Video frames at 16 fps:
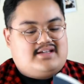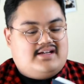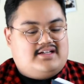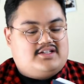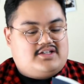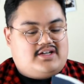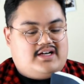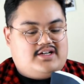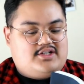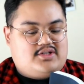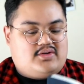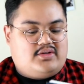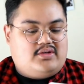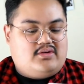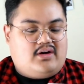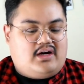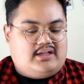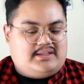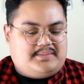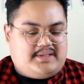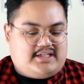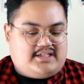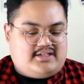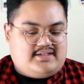gonna try to show you all the
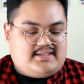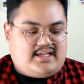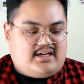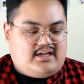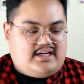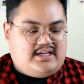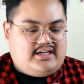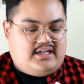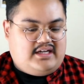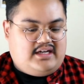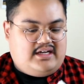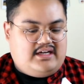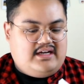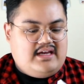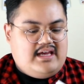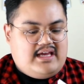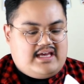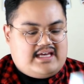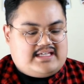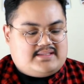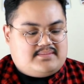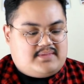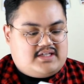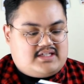pictures that are in here
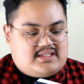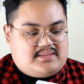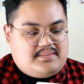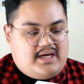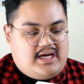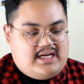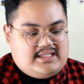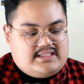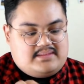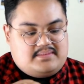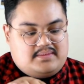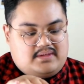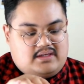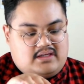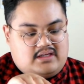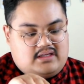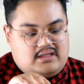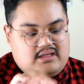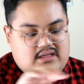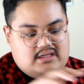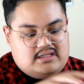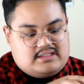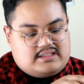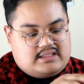as much as possible.
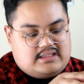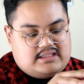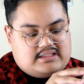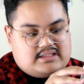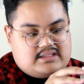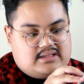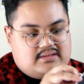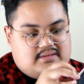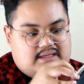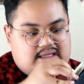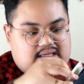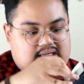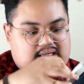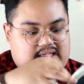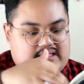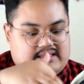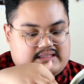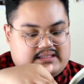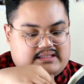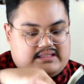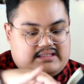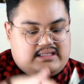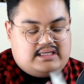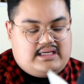So let's go ahead and
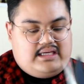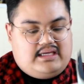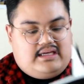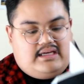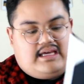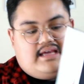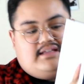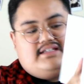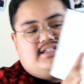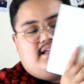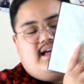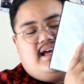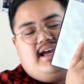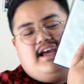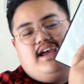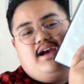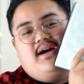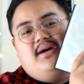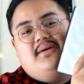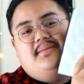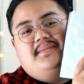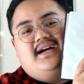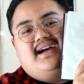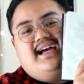see. And Jay,
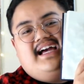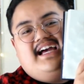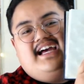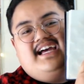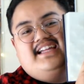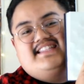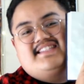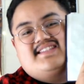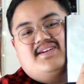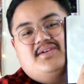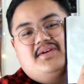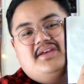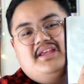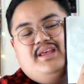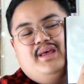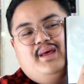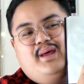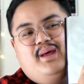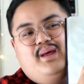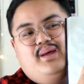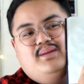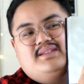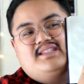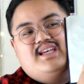oh my god, so
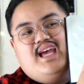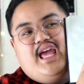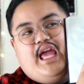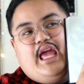cute.